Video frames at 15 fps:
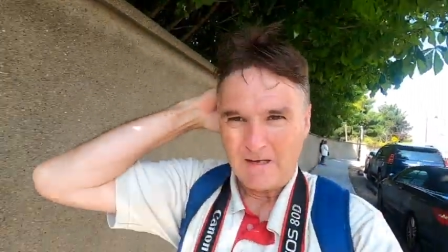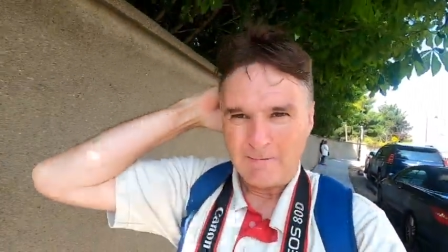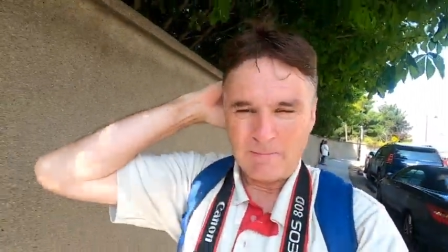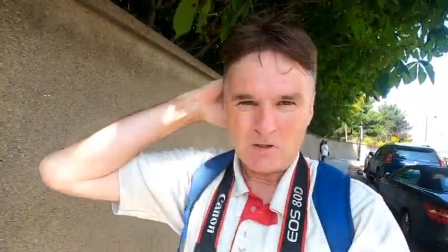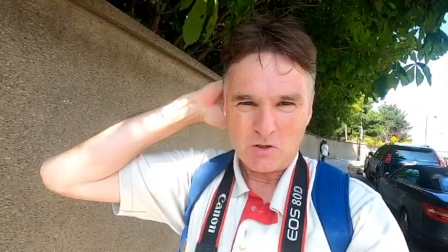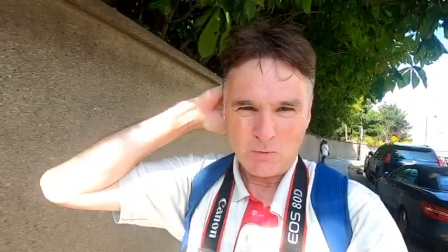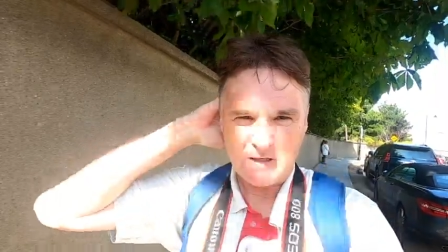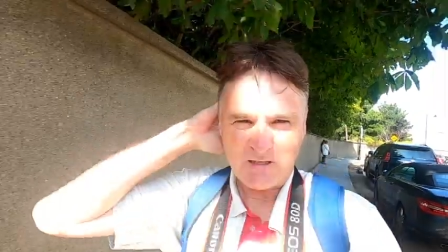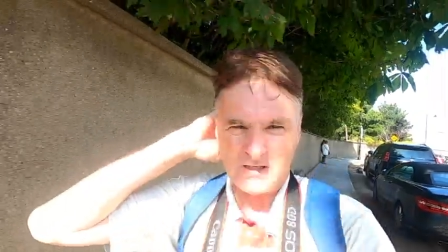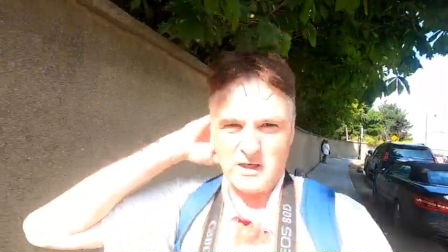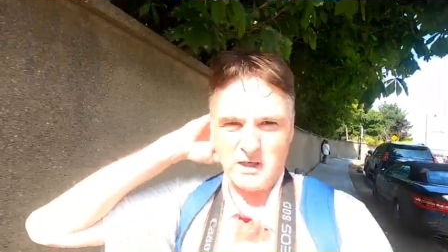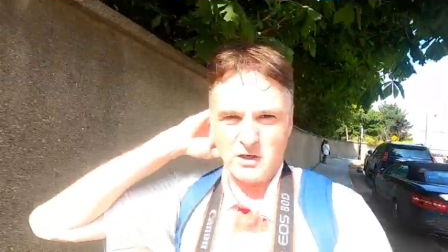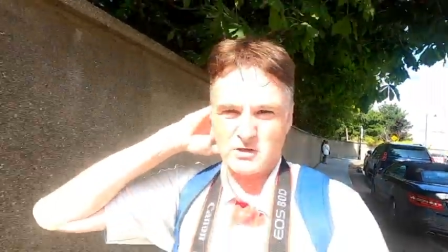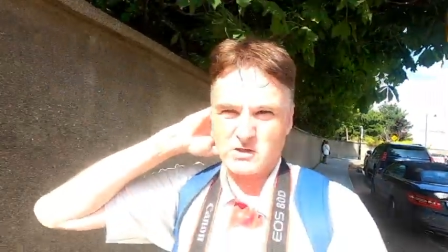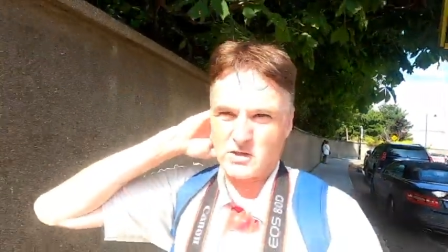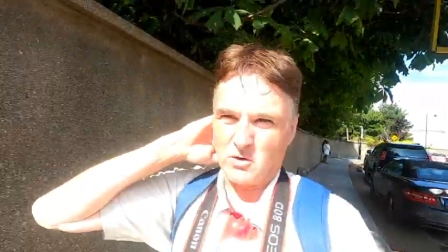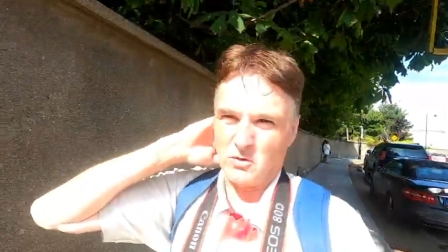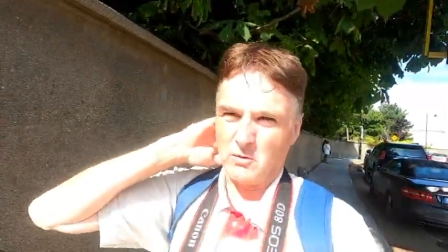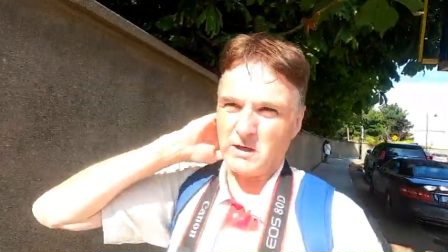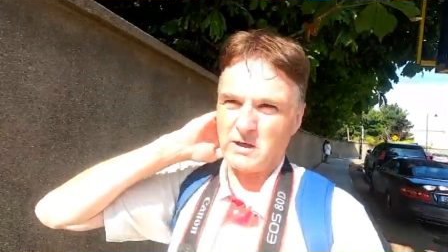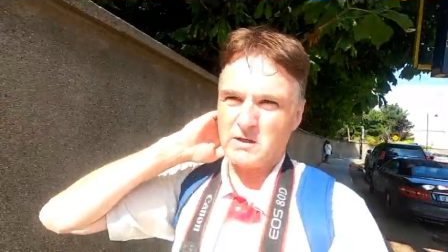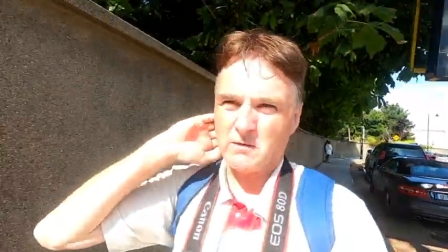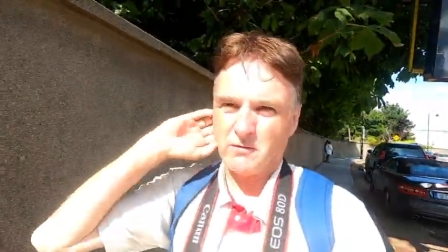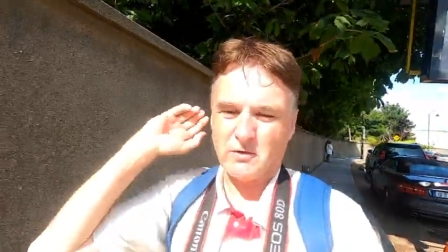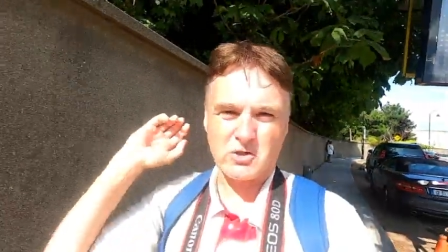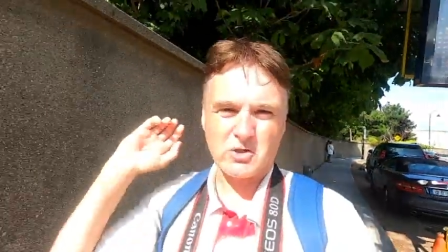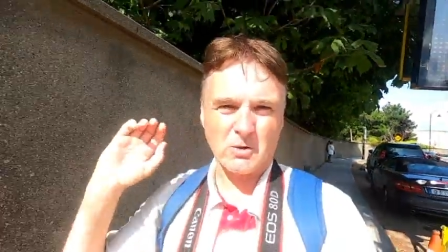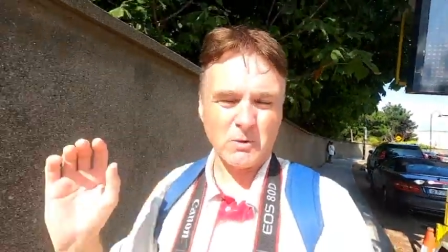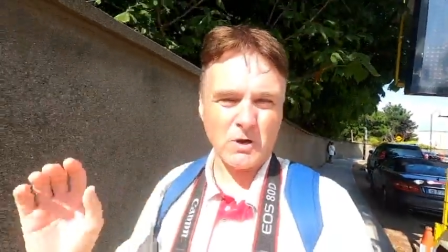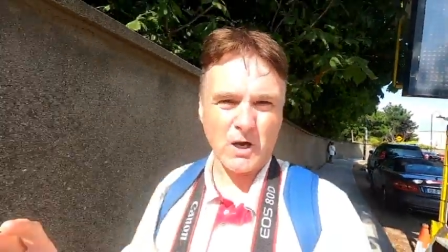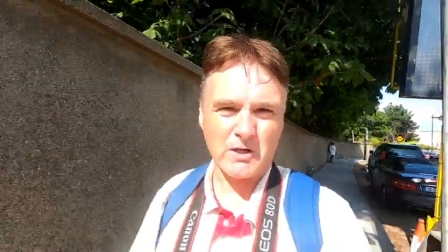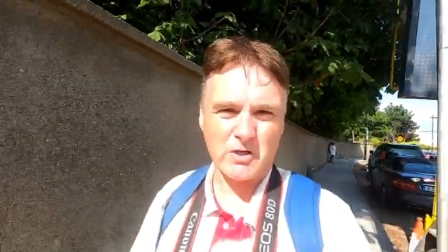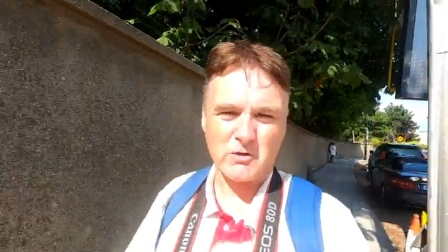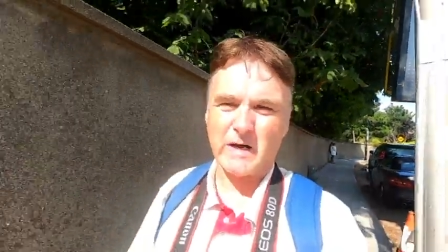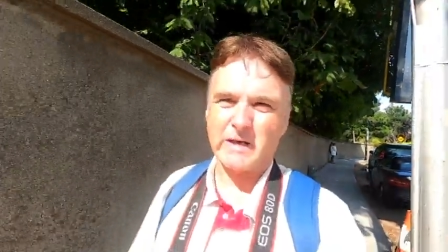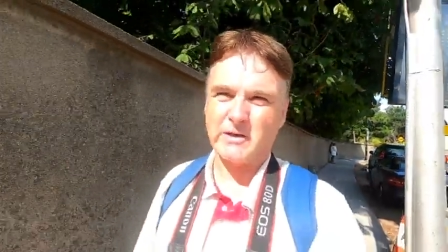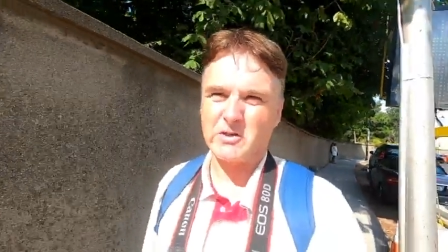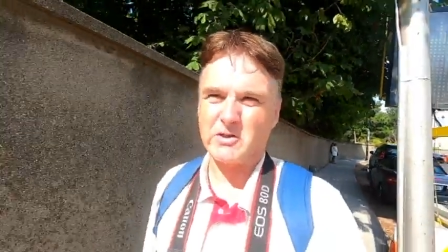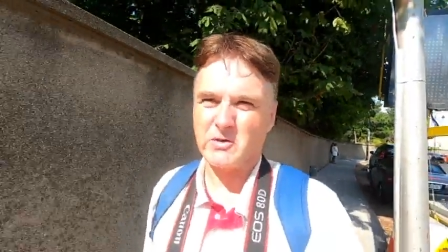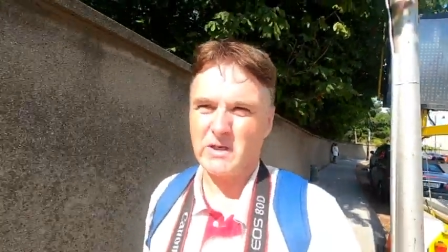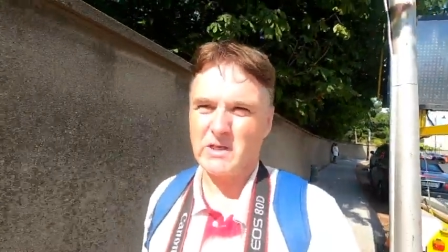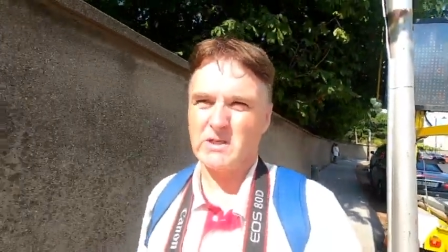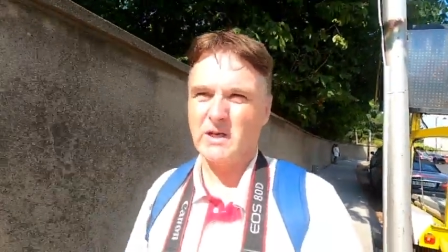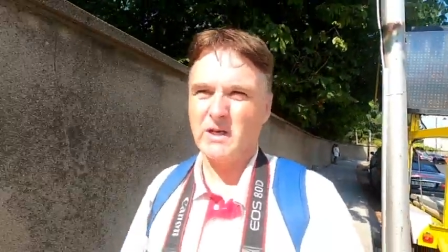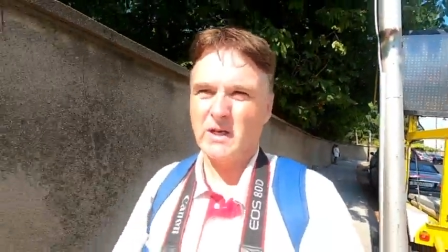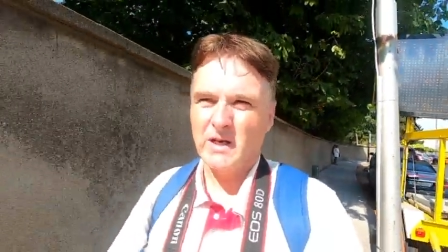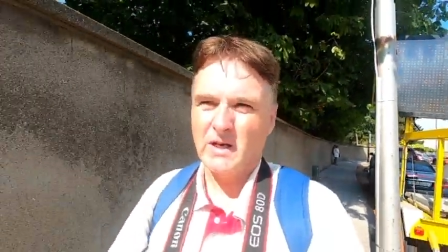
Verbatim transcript: about 20 years ago, right, for subcontractors, right?